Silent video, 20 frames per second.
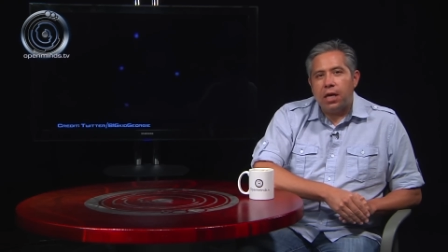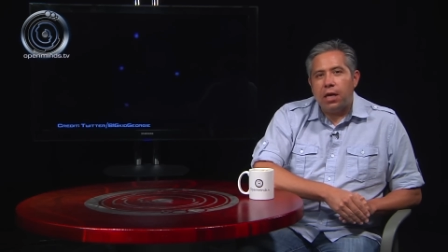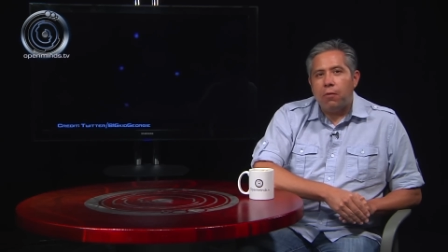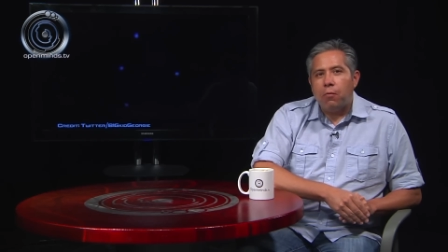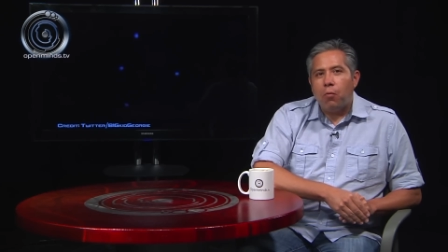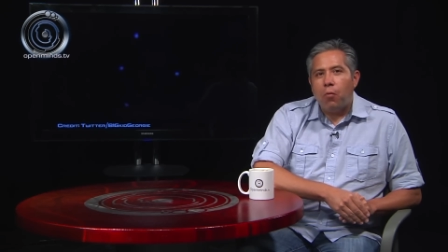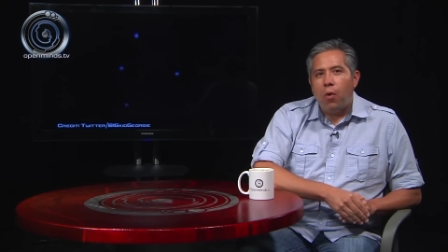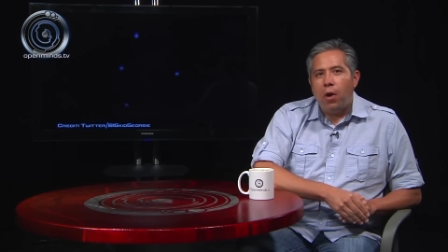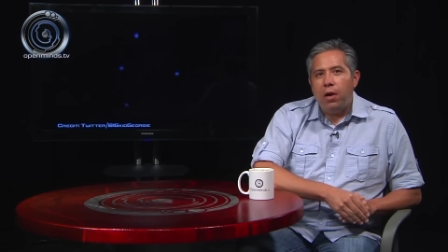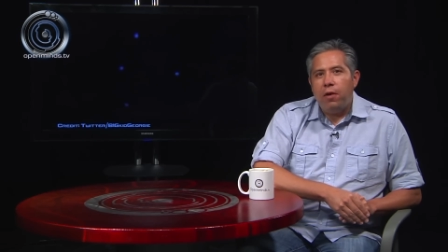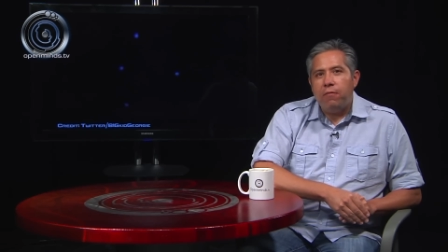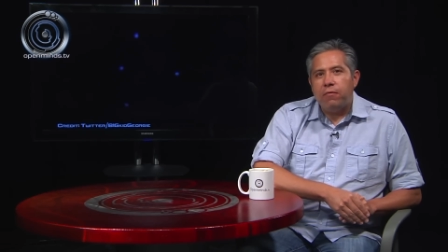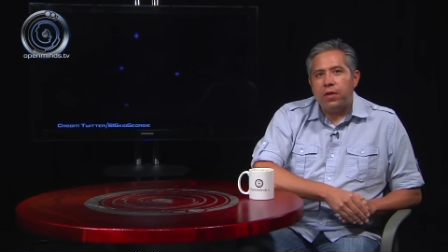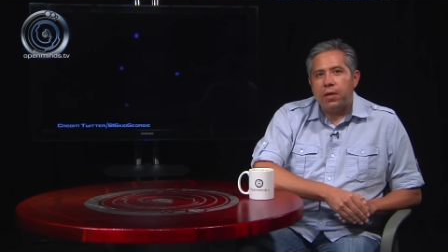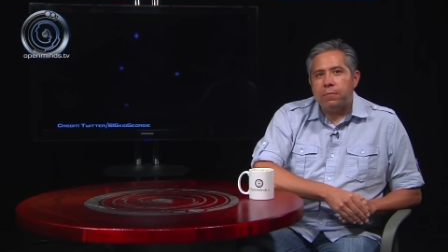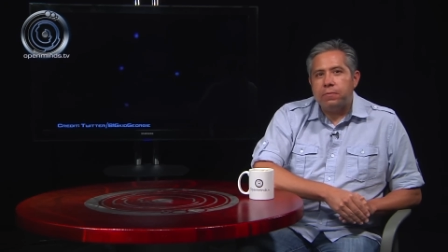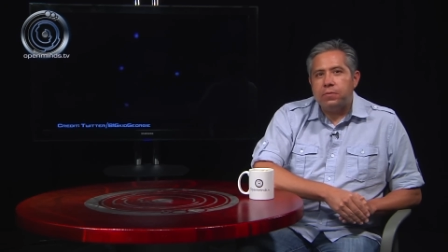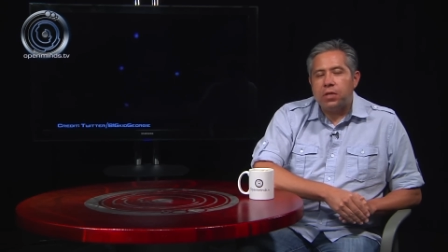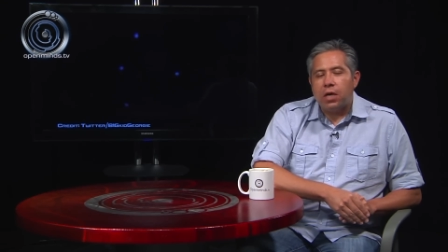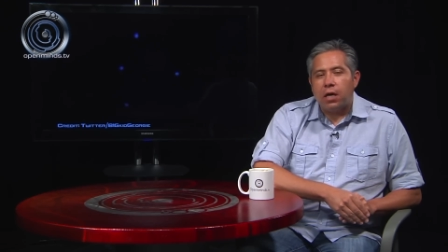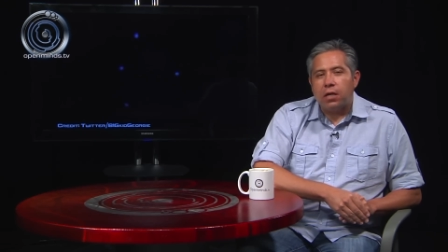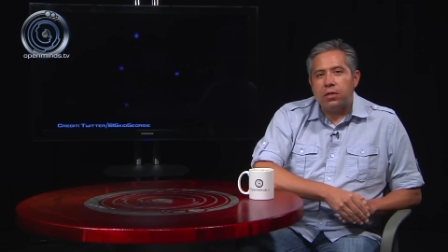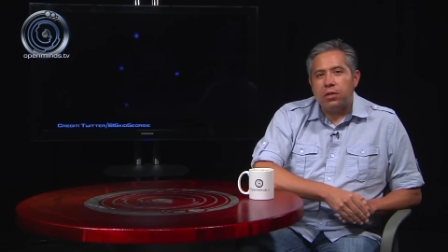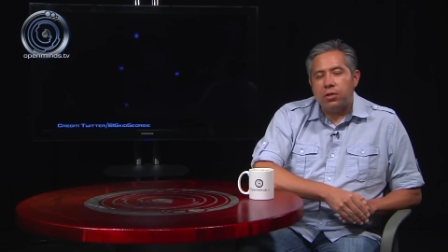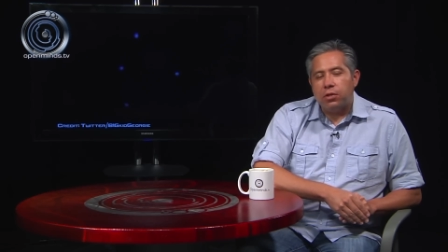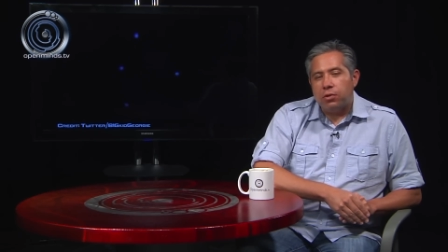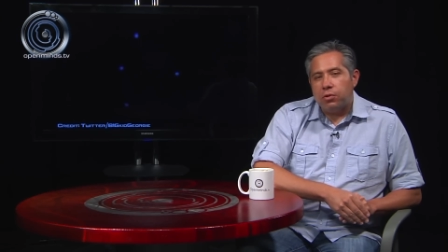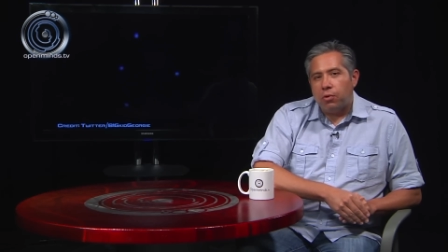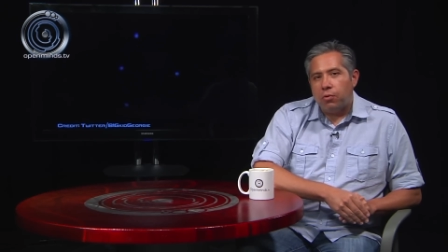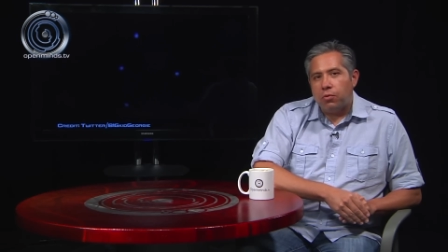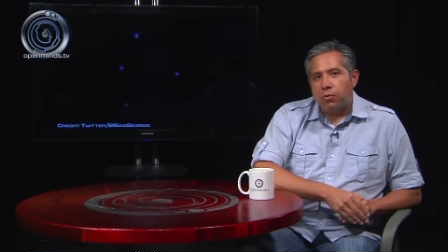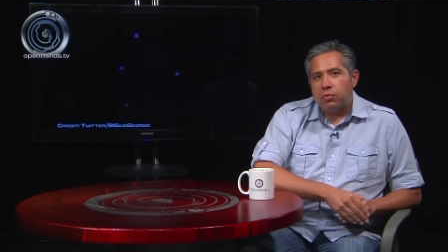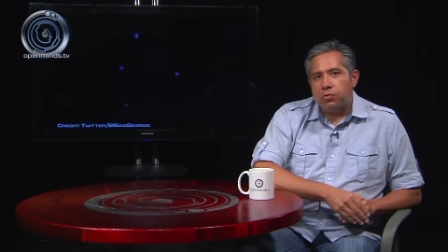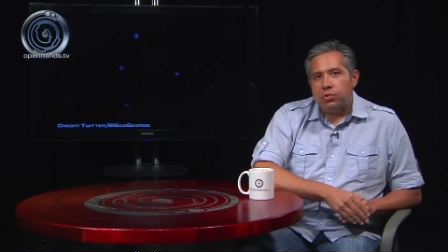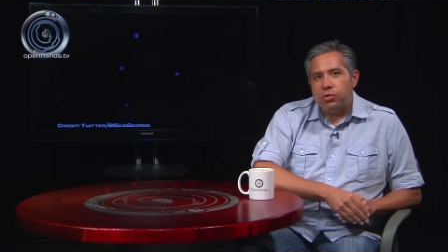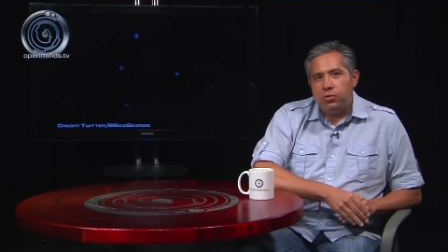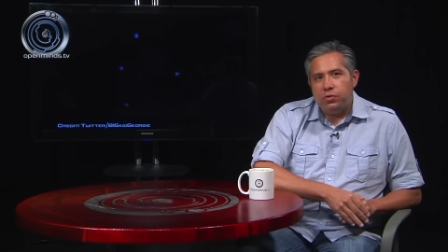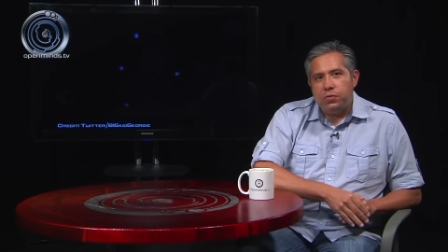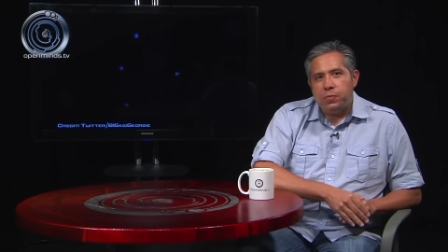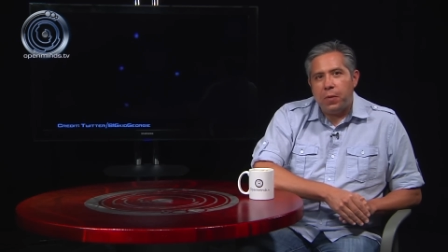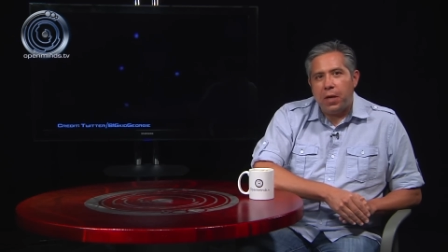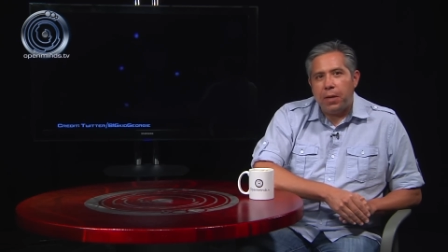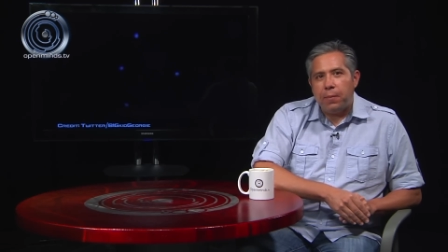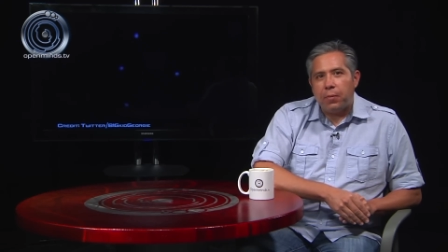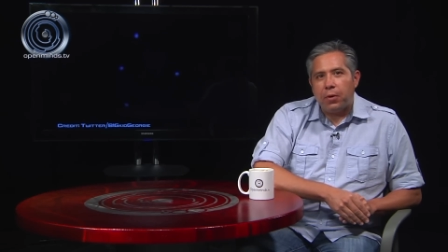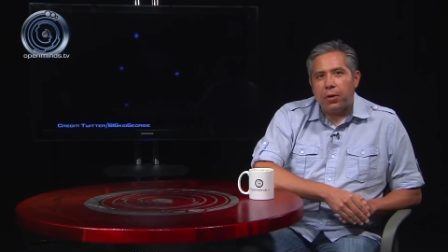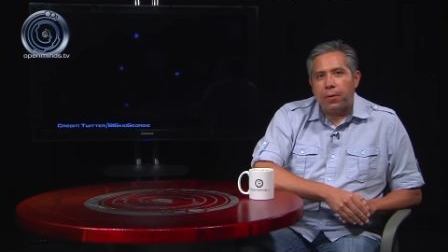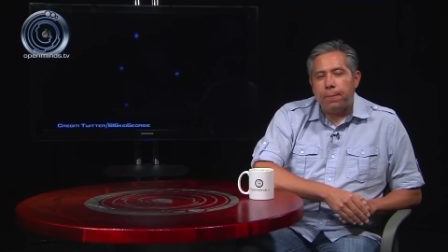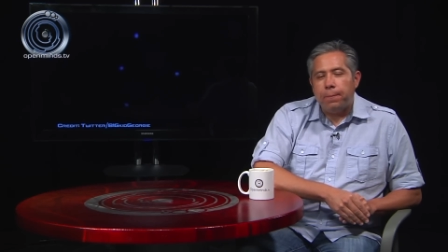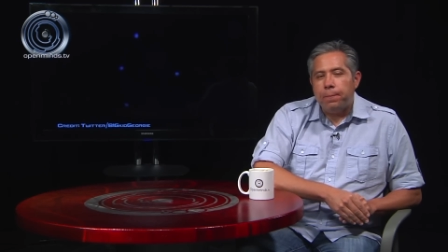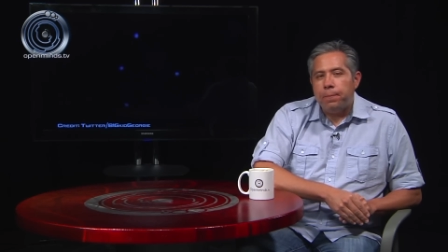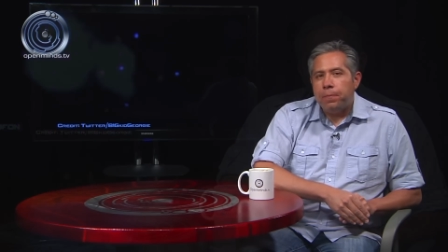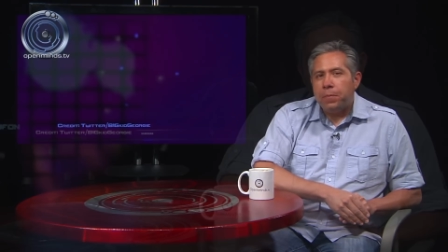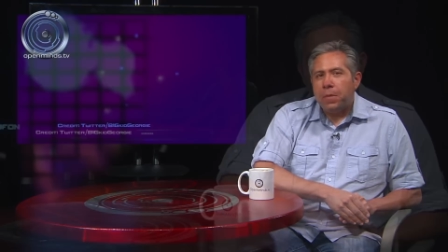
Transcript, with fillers: and one of them talked to the local newspaper.